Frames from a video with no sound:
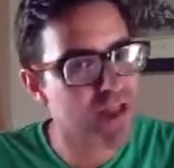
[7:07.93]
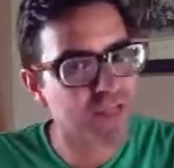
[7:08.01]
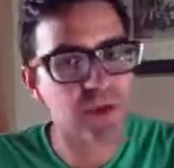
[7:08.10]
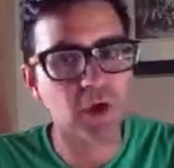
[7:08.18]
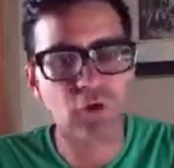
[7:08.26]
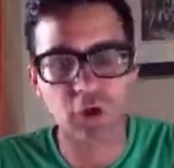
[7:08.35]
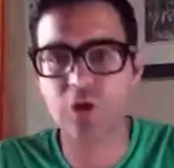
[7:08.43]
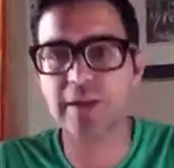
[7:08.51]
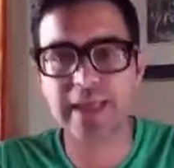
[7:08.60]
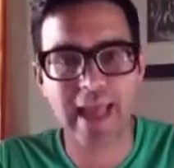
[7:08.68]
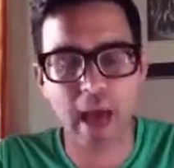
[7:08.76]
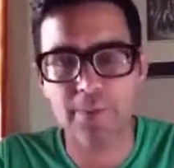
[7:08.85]
not the
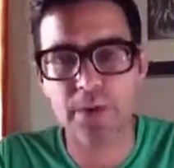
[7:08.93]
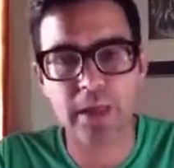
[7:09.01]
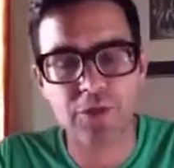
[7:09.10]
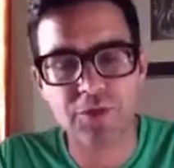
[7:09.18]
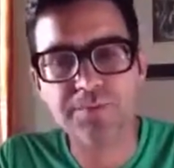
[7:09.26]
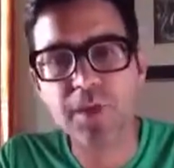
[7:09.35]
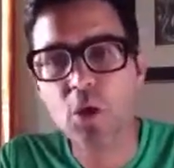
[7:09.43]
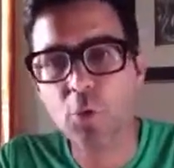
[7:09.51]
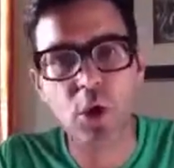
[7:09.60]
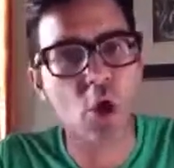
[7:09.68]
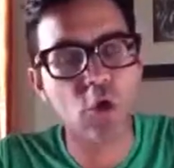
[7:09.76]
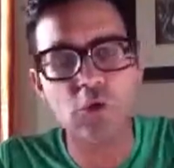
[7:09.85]
crony capitalist
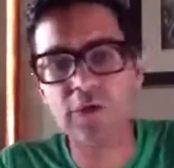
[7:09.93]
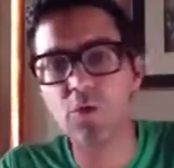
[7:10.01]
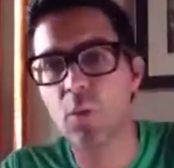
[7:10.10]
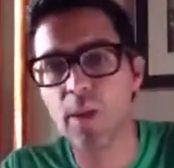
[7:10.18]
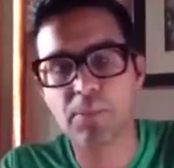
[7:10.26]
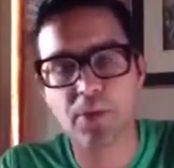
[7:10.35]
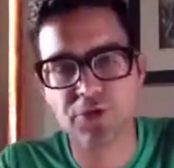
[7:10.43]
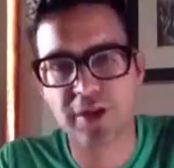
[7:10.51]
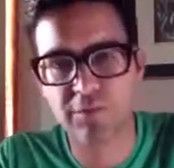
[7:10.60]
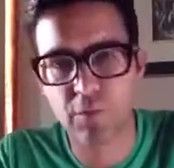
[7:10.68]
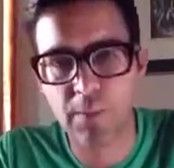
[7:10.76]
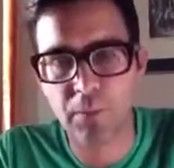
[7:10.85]
where only the
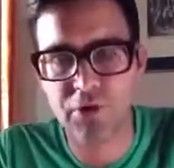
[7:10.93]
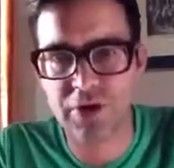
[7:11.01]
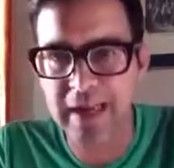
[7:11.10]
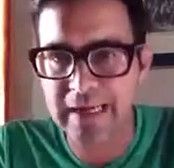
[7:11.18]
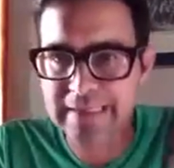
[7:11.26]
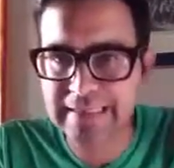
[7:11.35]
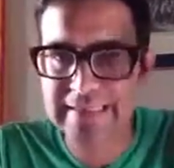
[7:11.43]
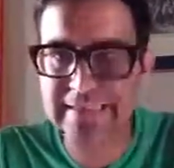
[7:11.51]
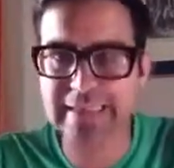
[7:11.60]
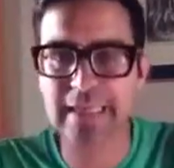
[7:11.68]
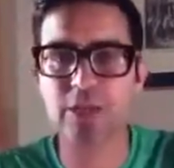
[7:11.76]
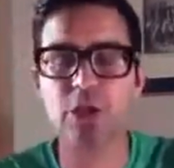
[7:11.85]
1% of 1% can
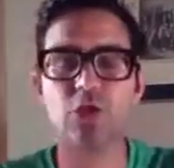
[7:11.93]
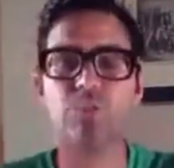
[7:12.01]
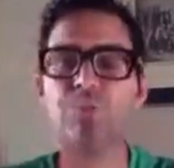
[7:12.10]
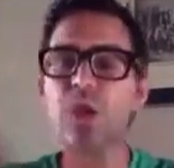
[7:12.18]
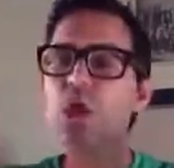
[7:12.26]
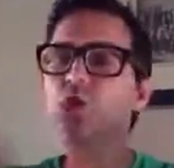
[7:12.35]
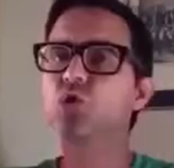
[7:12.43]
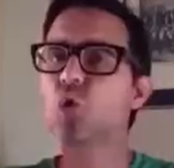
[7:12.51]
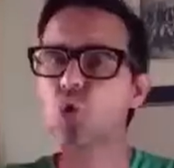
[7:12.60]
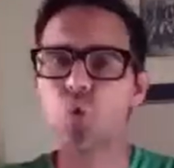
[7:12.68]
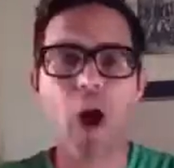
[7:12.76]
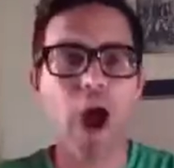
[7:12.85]
continue to
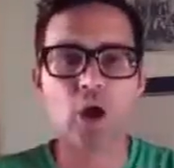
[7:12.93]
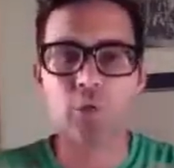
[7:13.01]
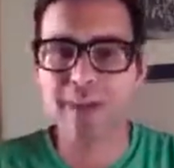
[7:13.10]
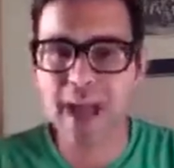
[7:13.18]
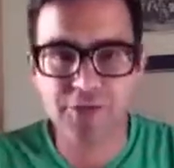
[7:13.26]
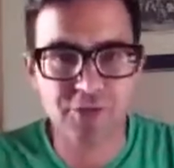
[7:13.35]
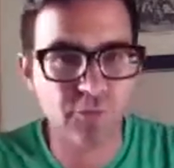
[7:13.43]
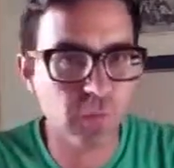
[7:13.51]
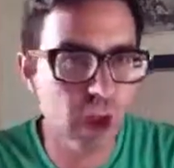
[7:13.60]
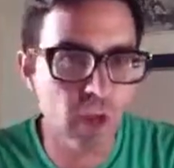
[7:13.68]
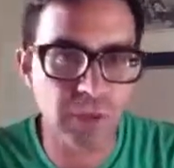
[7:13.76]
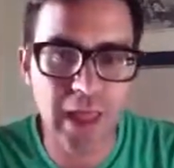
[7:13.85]
acquire massive
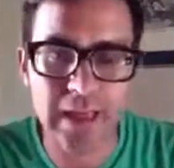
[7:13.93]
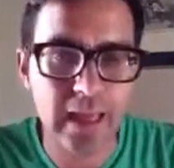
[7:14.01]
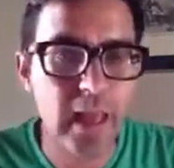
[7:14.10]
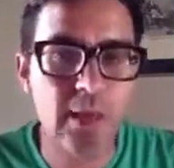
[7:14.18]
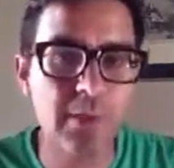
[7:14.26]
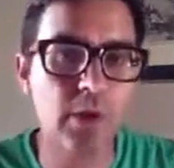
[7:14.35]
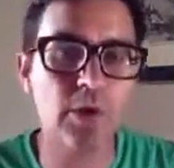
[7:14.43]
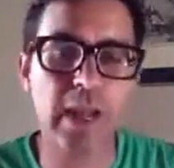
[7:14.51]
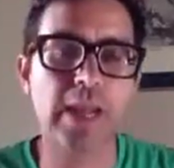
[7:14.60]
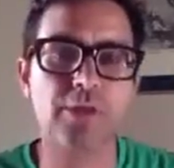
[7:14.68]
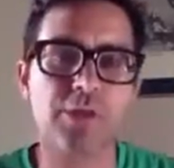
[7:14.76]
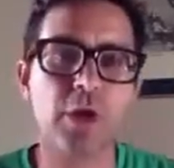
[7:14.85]
wealth, like Bill
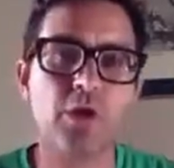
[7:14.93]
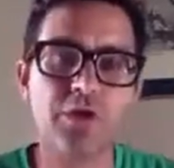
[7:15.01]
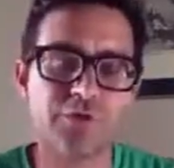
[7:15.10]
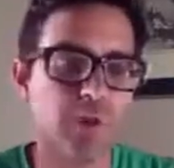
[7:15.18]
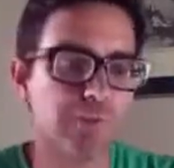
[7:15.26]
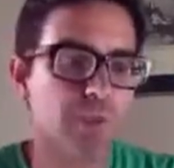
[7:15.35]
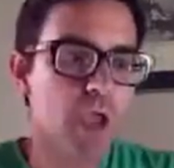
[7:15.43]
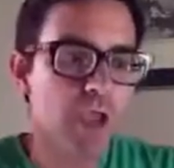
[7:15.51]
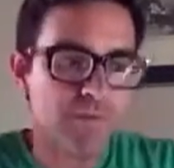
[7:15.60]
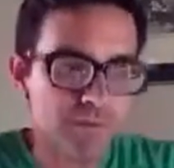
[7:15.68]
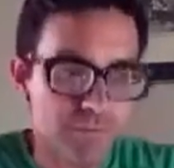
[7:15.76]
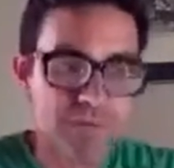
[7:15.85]
Gates goes from
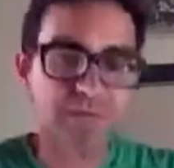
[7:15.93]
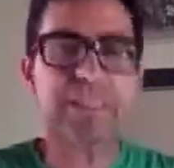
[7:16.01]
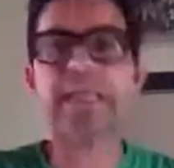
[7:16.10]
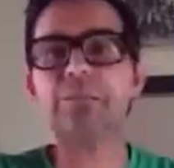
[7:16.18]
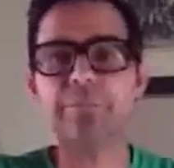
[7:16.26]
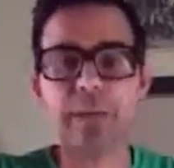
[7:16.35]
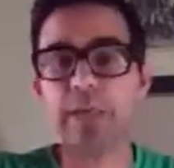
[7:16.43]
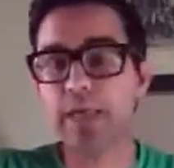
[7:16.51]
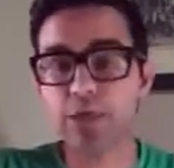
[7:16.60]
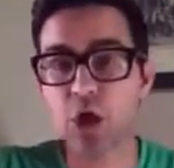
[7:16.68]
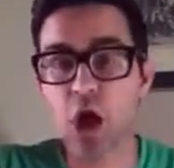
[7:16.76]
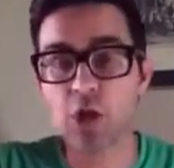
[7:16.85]
$15
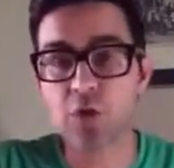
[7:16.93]
billion